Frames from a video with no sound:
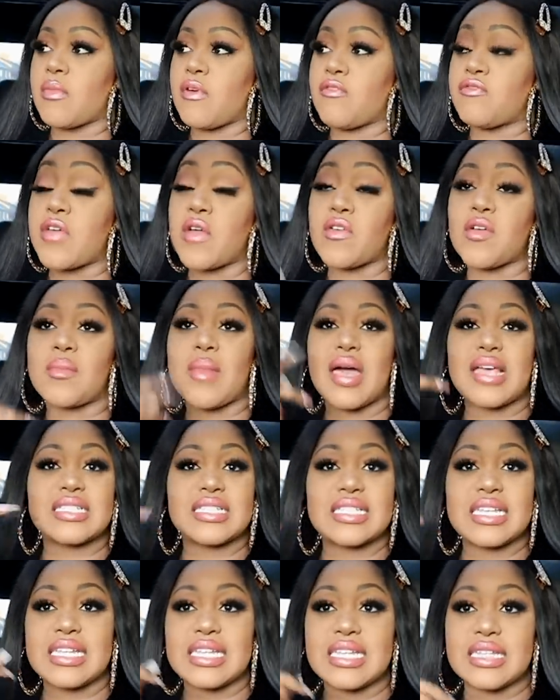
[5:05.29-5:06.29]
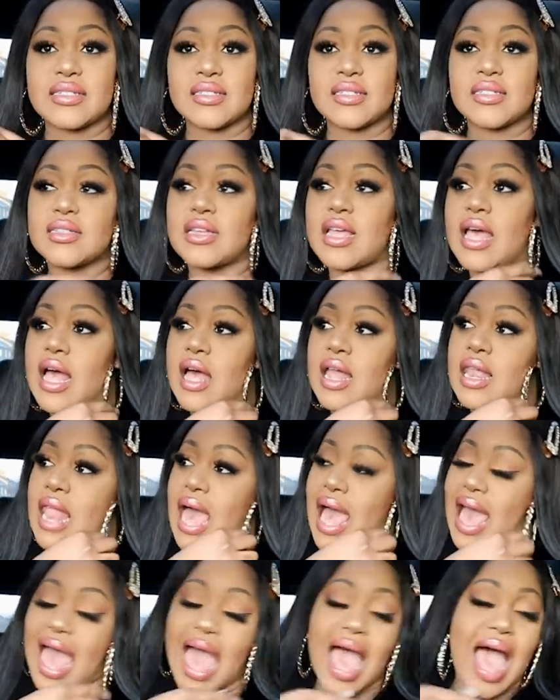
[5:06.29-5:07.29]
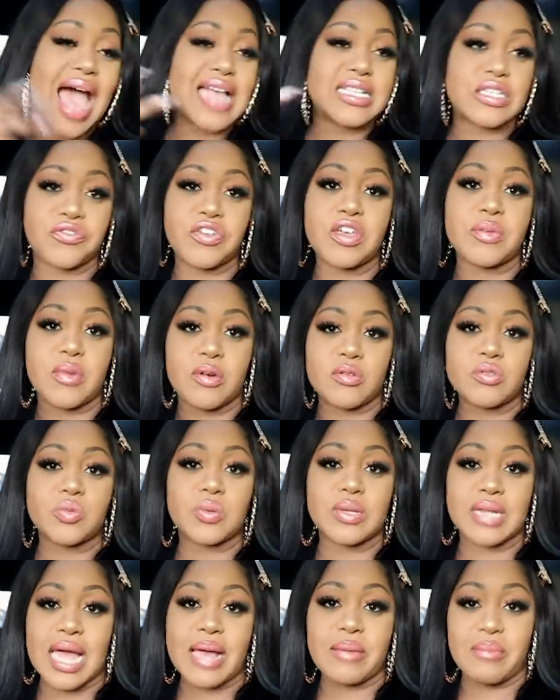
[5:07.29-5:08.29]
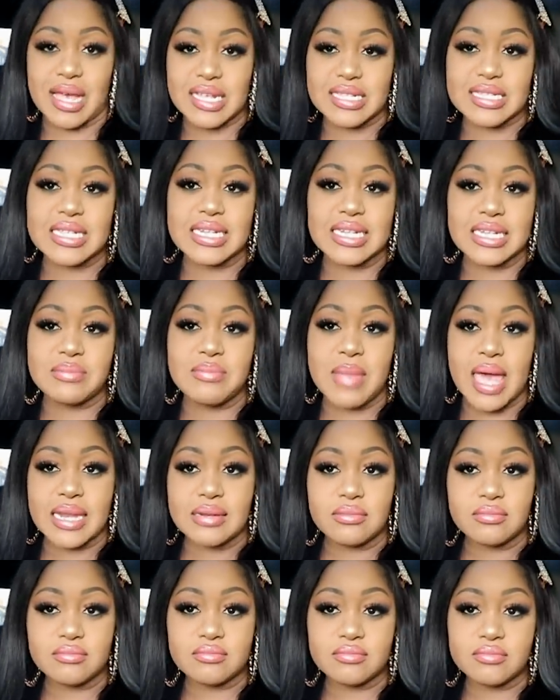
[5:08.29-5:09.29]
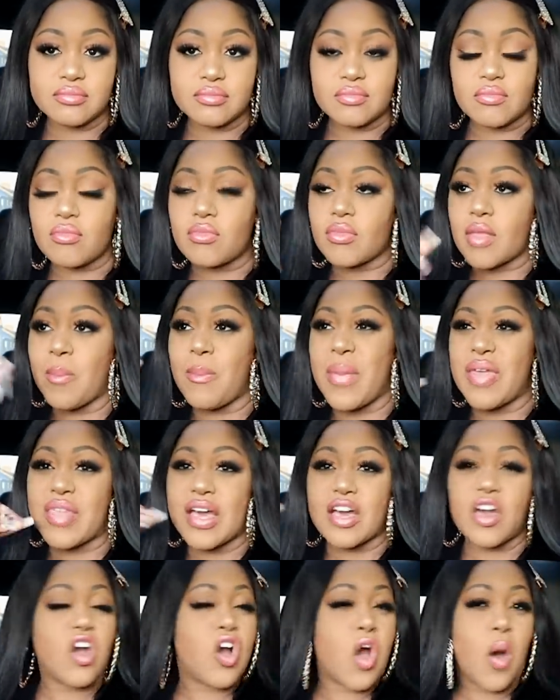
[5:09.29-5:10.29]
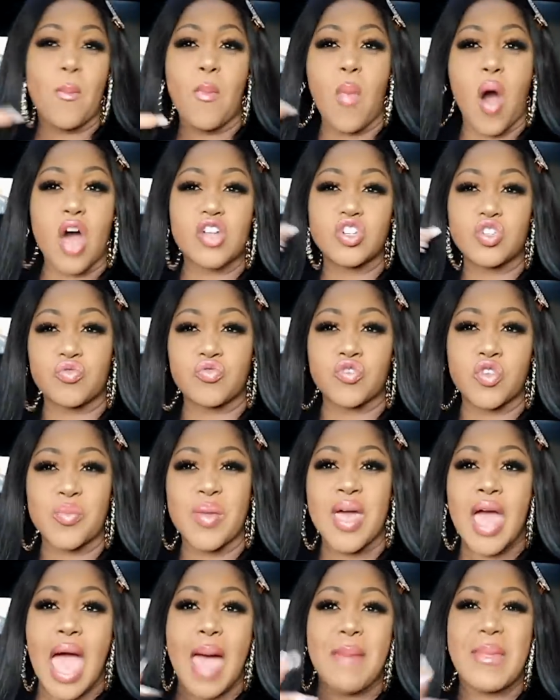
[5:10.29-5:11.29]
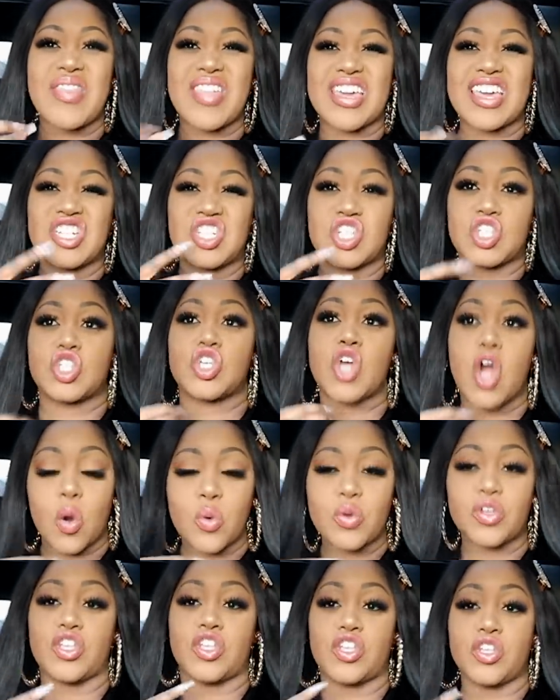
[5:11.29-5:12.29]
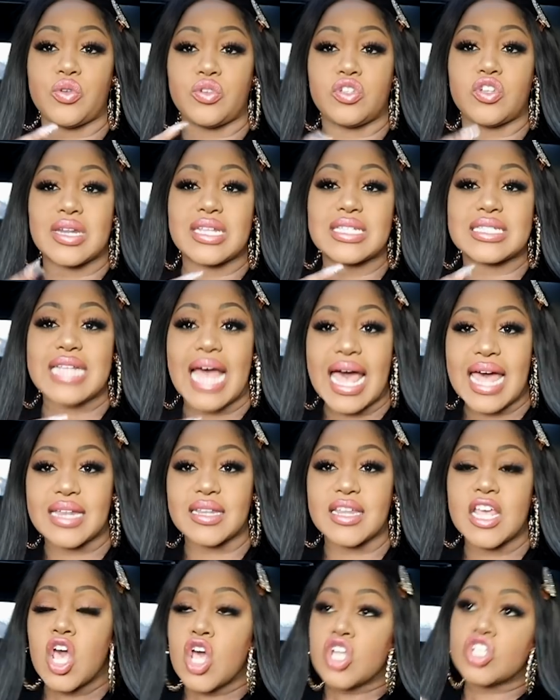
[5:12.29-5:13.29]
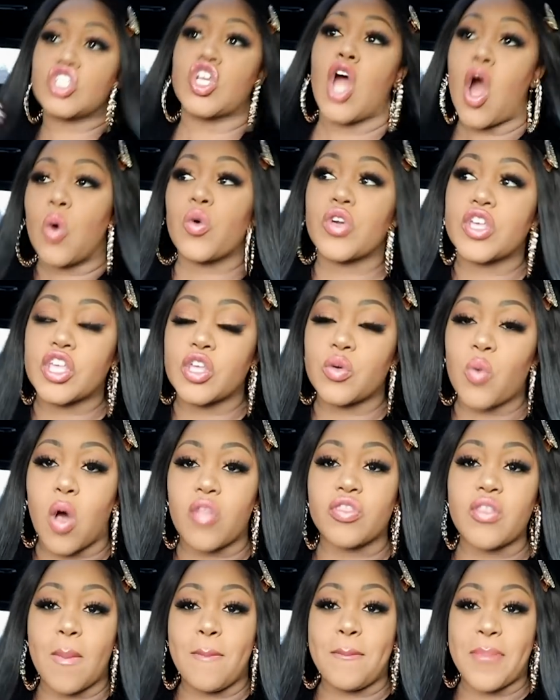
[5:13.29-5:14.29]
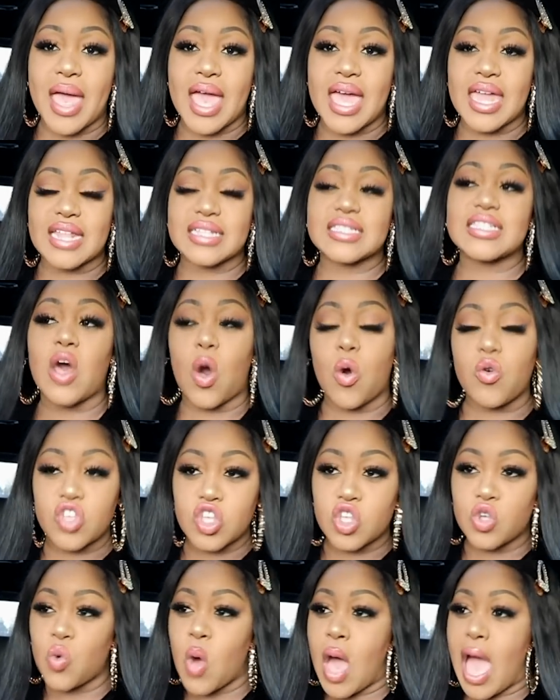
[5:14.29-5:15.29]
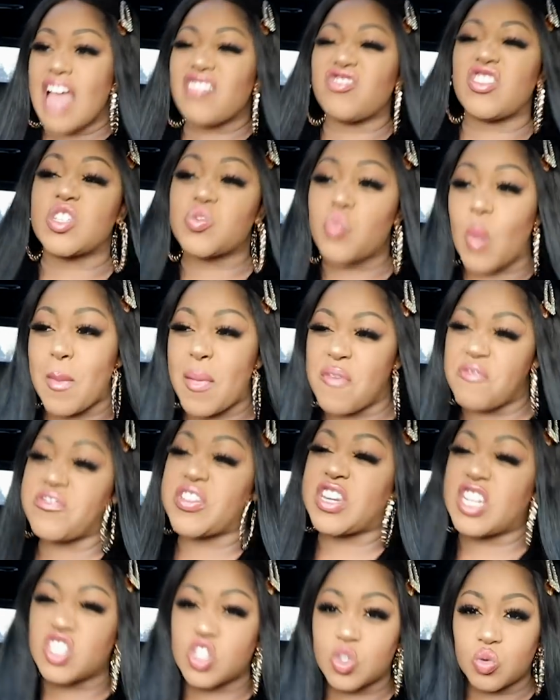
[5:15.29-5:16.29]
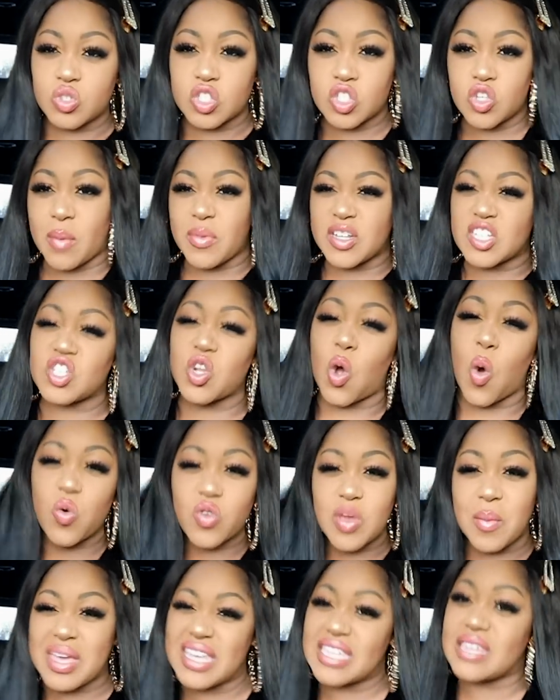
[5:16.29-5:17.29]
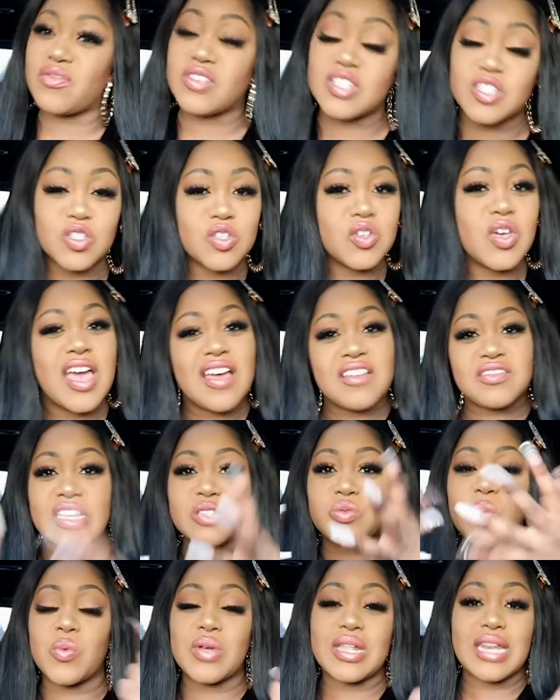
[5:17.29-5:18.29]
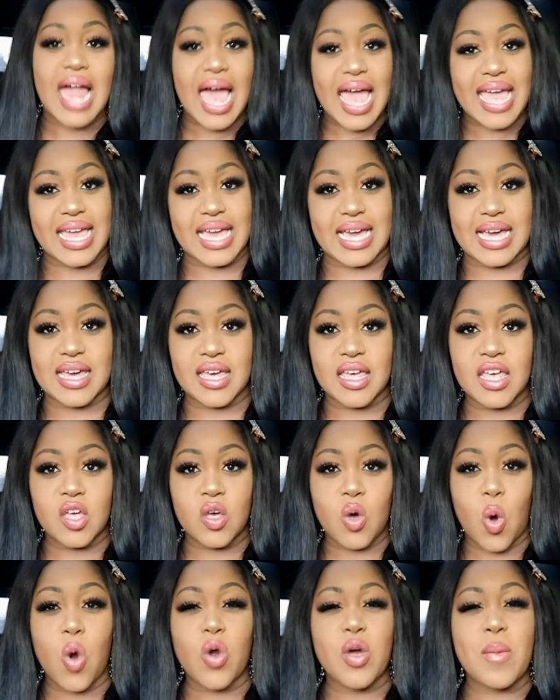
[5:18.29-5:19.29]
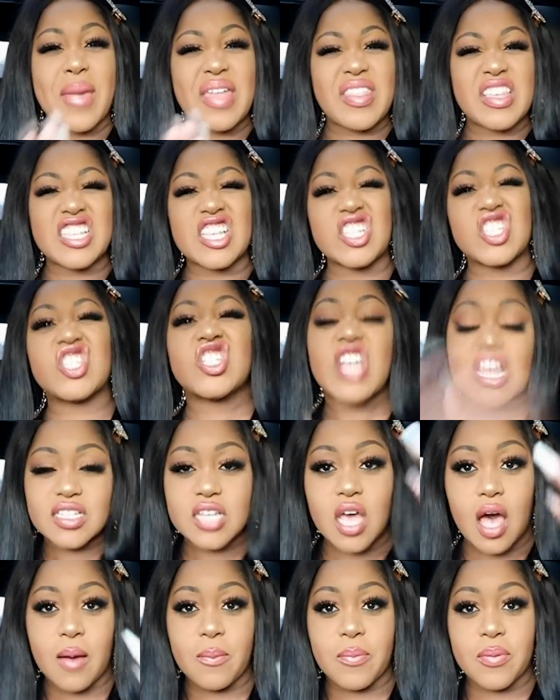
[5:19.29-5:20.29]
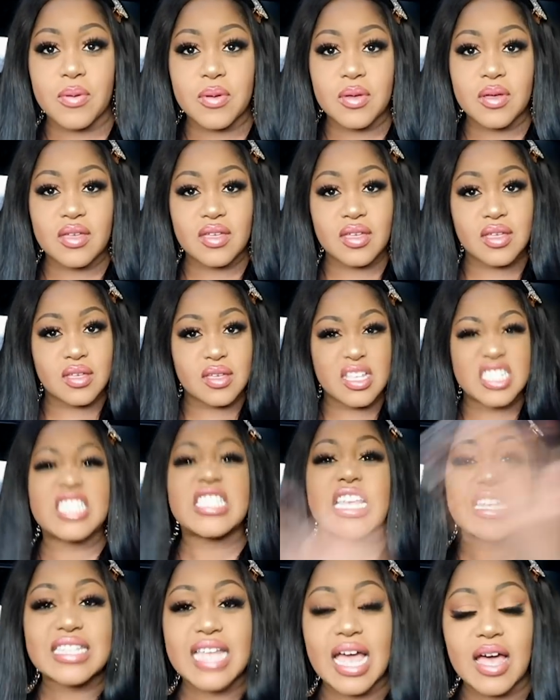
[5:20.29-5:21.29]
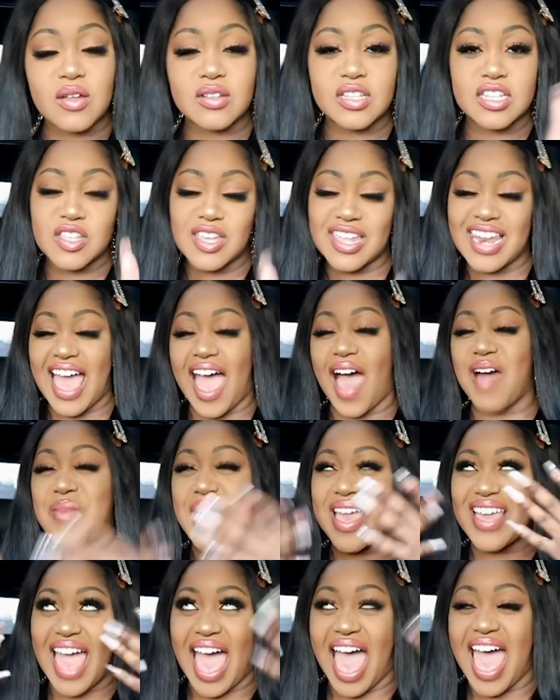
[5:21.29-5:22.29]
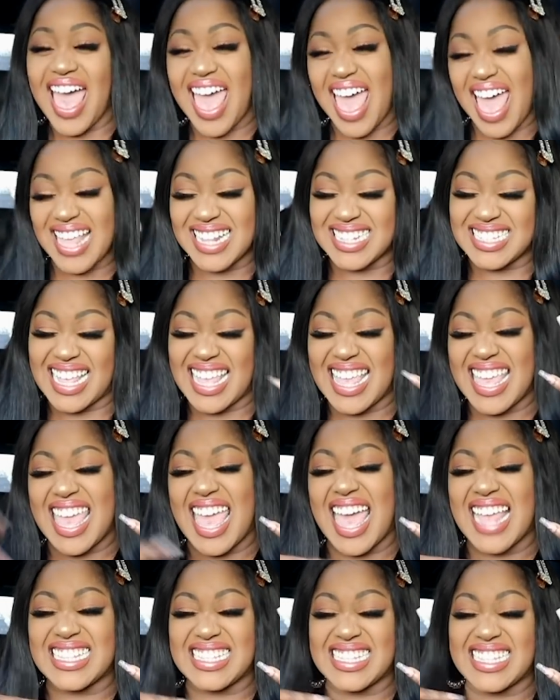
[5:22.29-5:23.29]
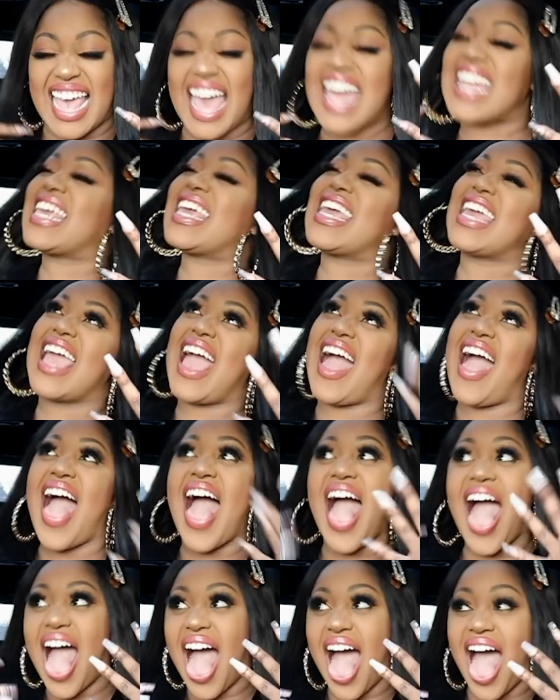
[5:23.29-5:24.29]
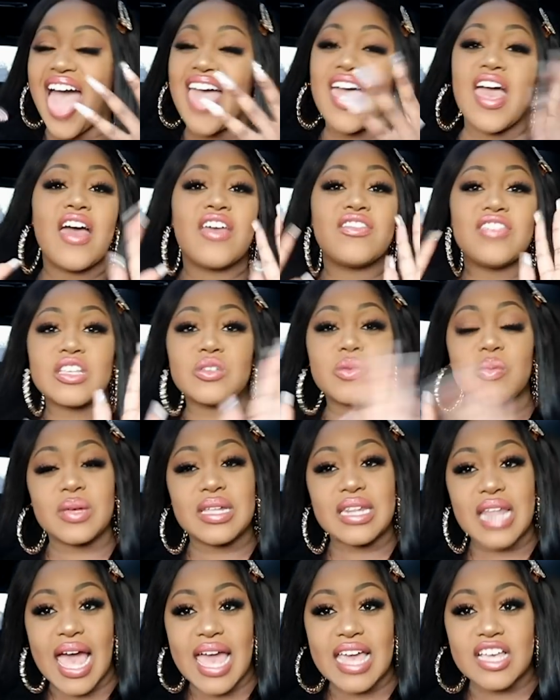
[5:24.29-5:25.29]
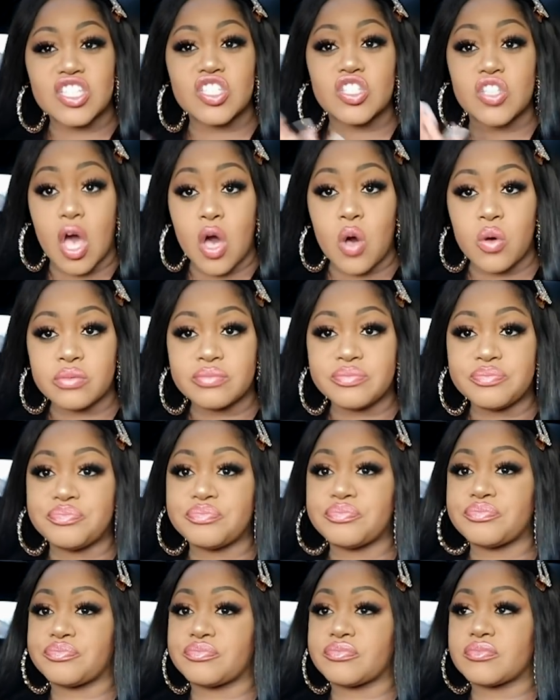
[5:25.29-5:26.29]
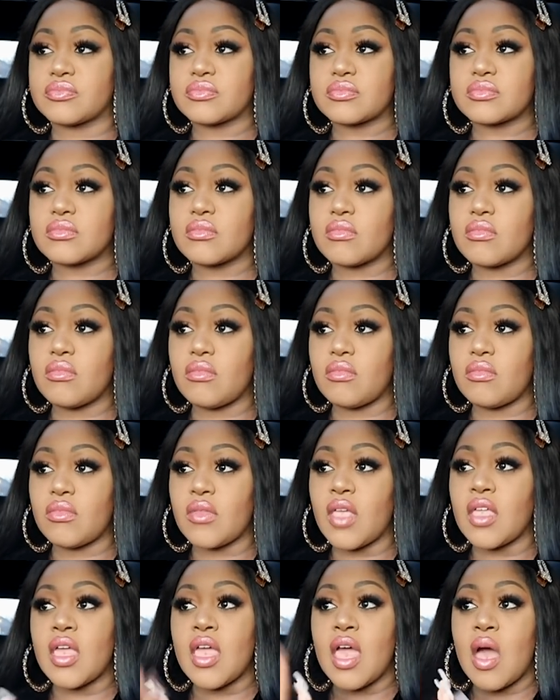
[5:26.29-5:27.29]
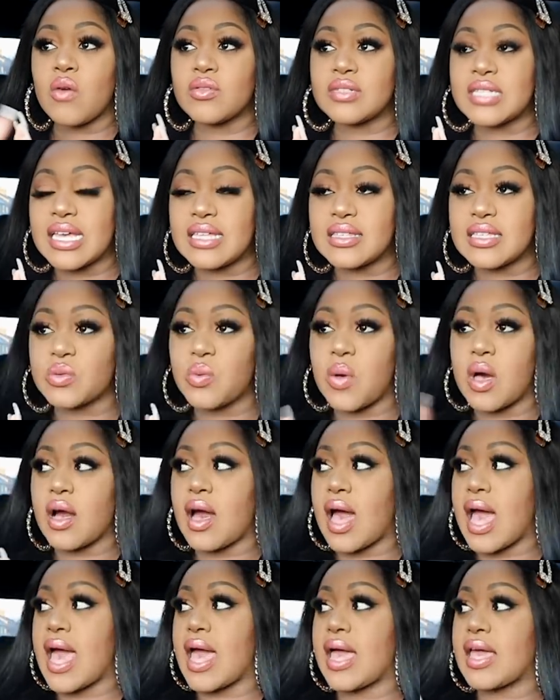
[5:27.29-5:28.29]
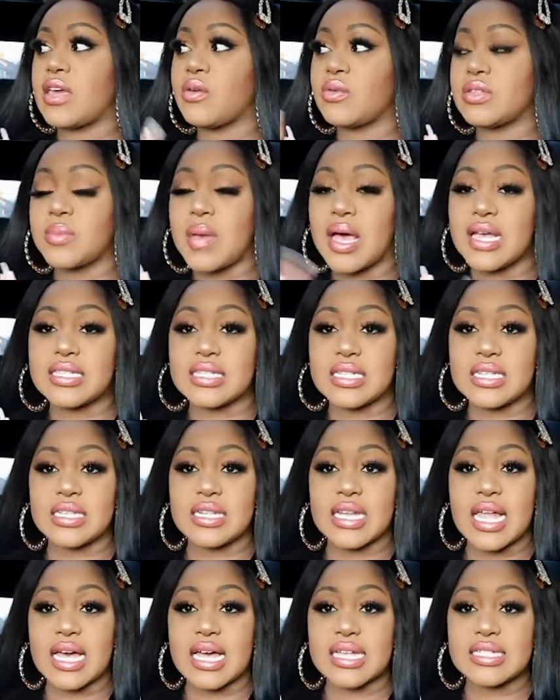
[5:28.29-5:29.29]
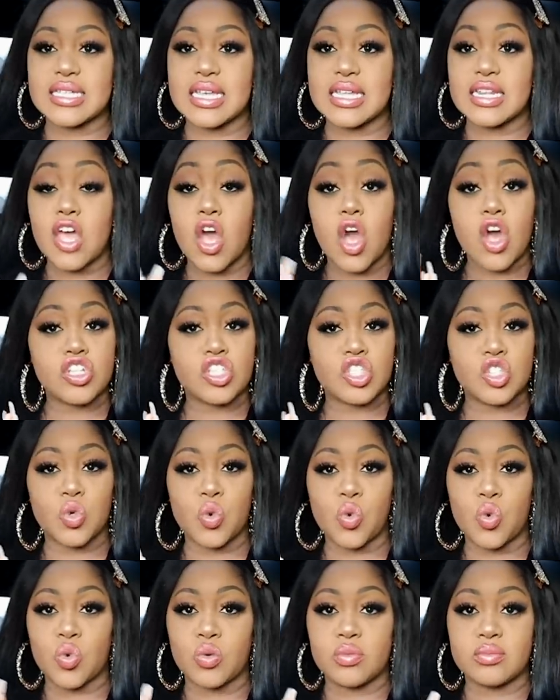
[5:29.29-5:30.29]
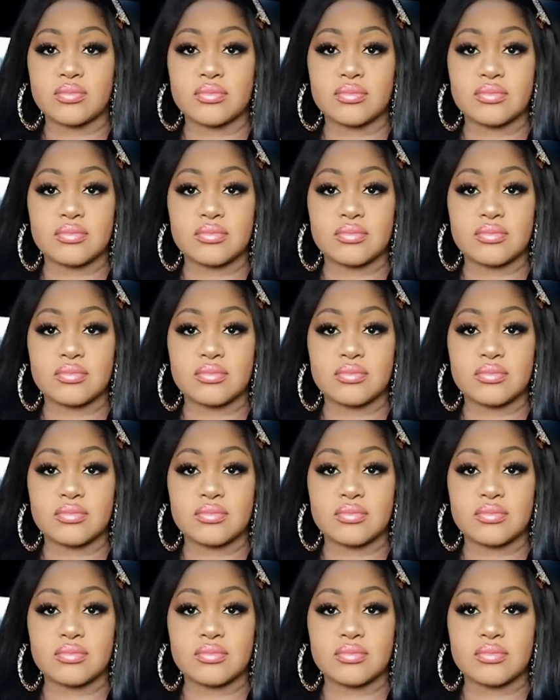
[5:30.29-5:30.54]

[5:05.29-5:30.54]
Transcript: Very masculine. Like, as females, we like masculine men. Men that can command a room. A man that can choke you, you understand? Choke you on the bed and tell you, this is what I'm finna do to you. I'm gonna choke you, I'm gonna give it to you. That's what we like. Or a man that says, shut up, sit down. You're like, oh my God, yes, daddy. That's what we like. So, I was dating this one guy. He was masculine, like I said, tall.